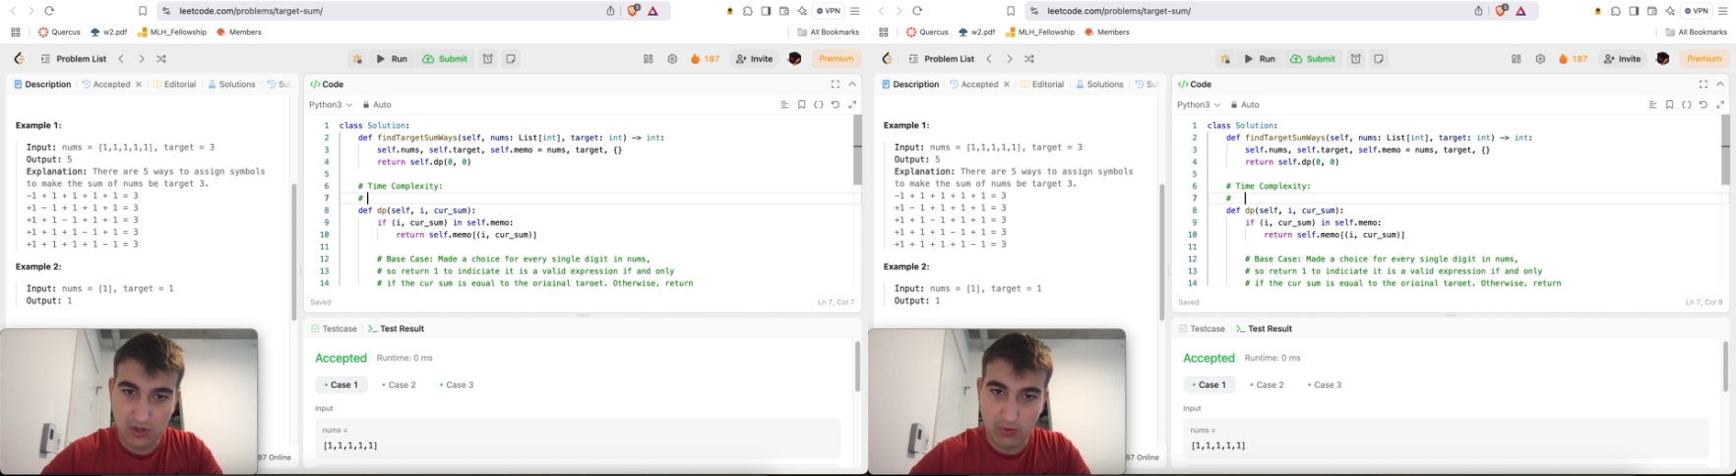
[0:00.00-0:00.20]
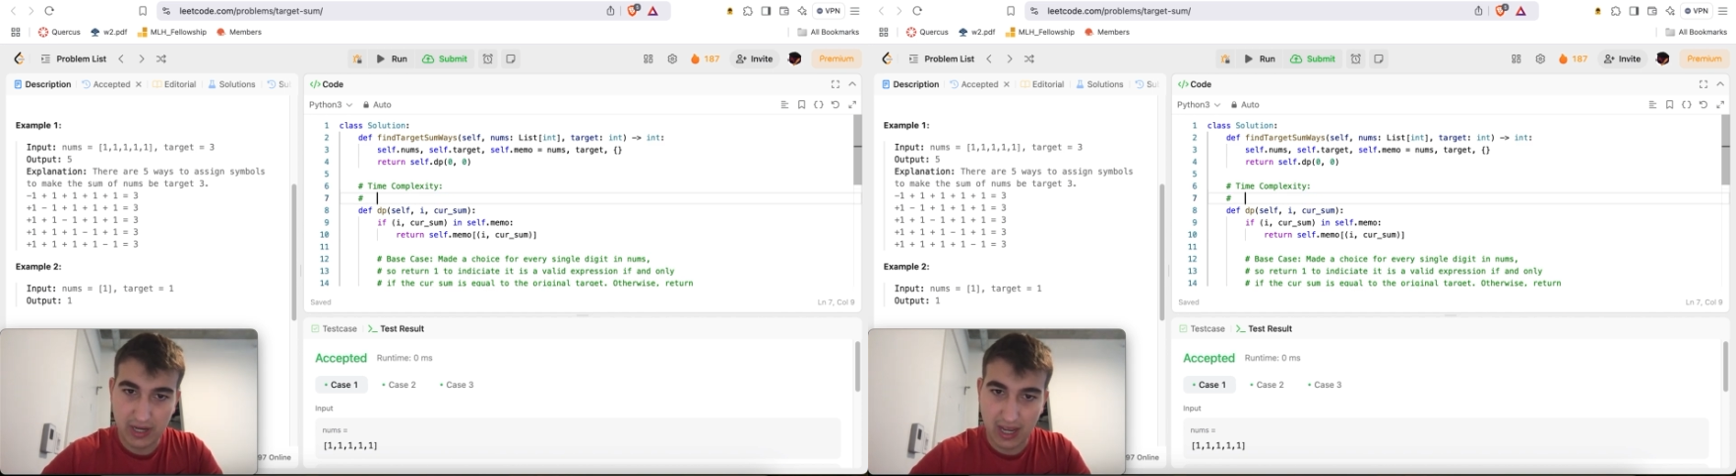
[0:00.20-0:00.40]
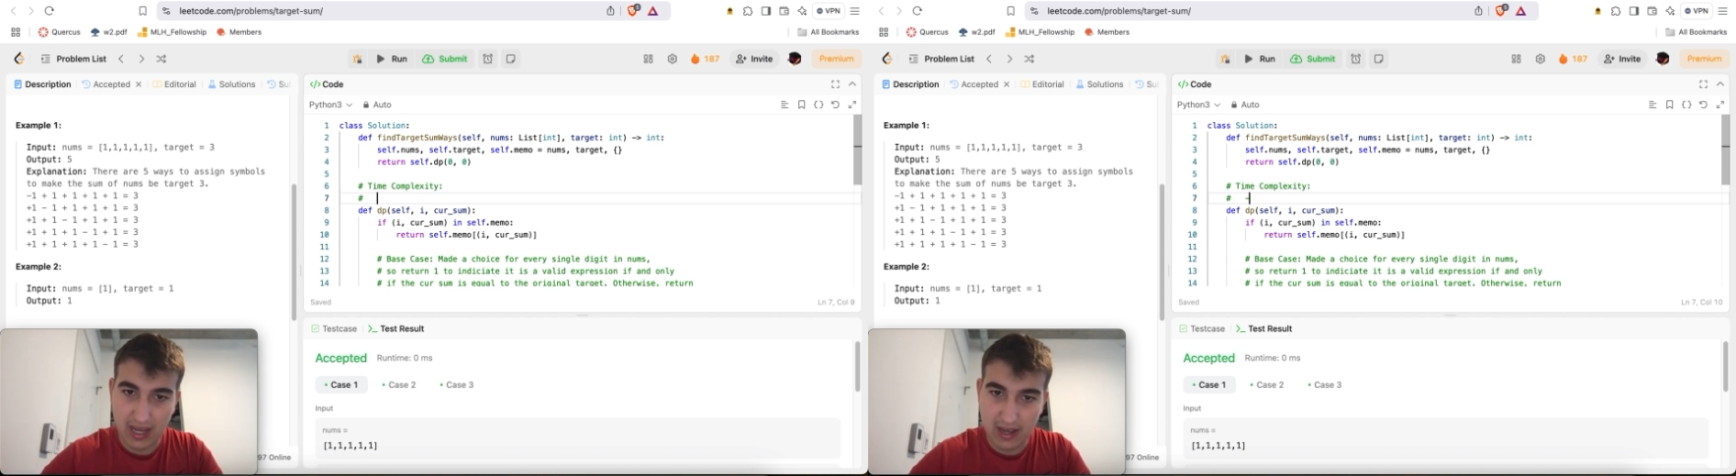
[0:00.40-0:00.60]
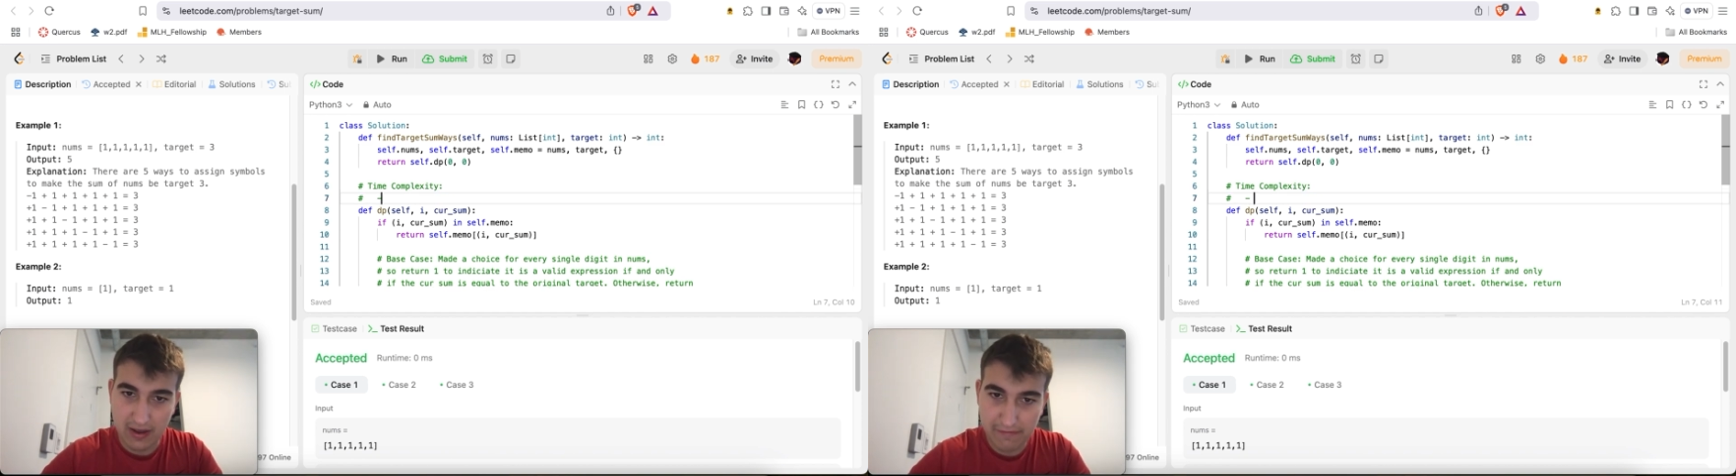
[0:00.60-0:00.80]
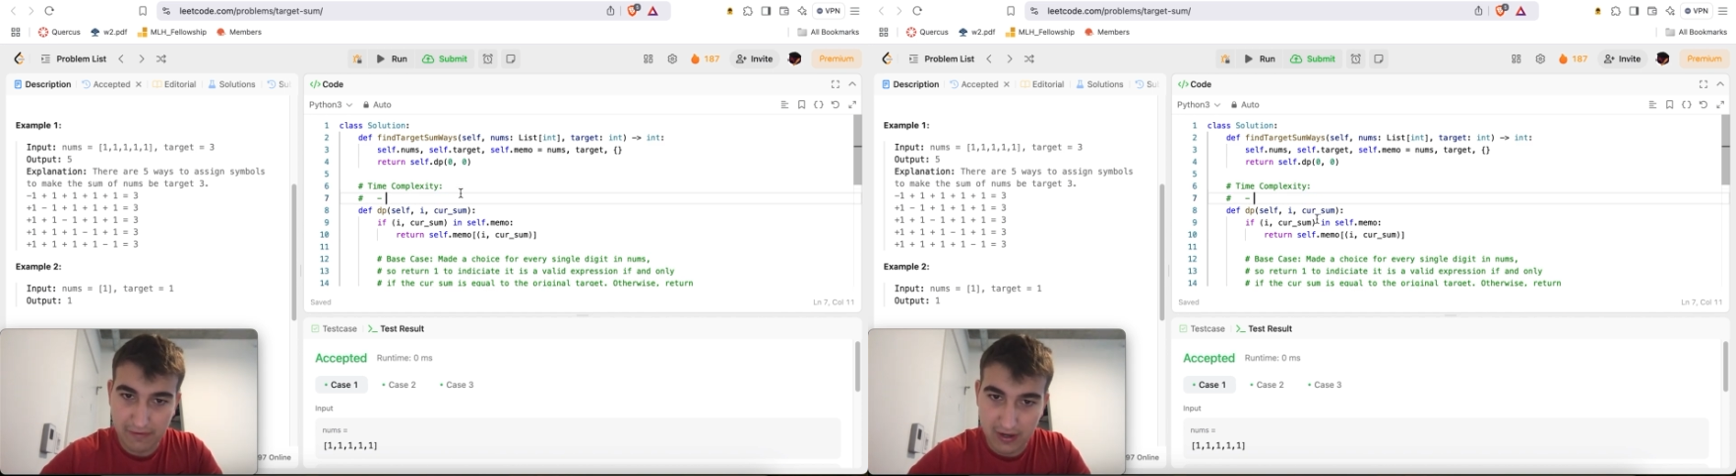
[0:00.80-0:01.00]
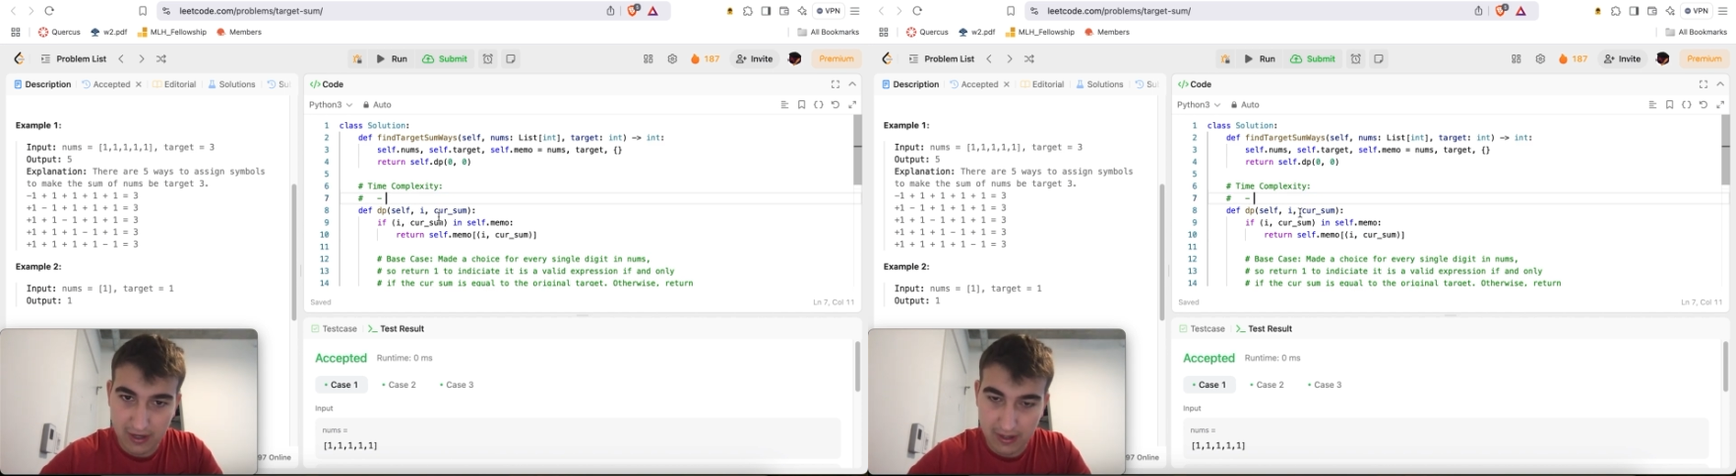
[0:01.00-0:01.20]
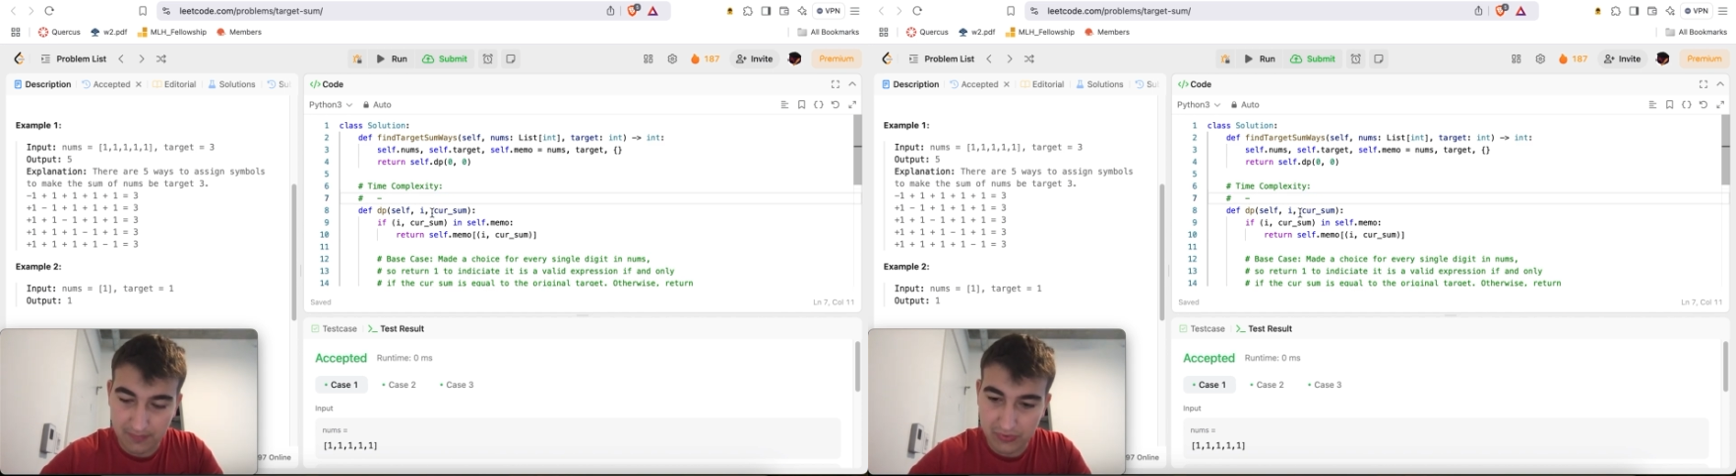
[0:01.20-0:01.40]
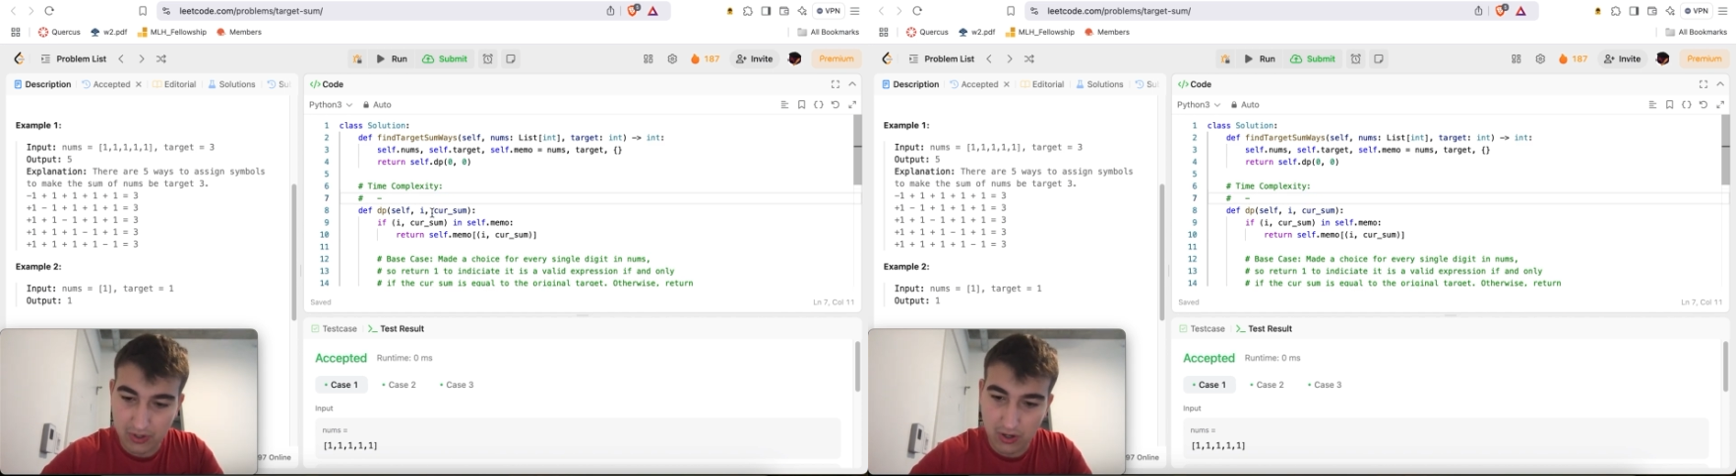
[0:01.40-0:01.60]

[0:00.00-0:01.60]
we have O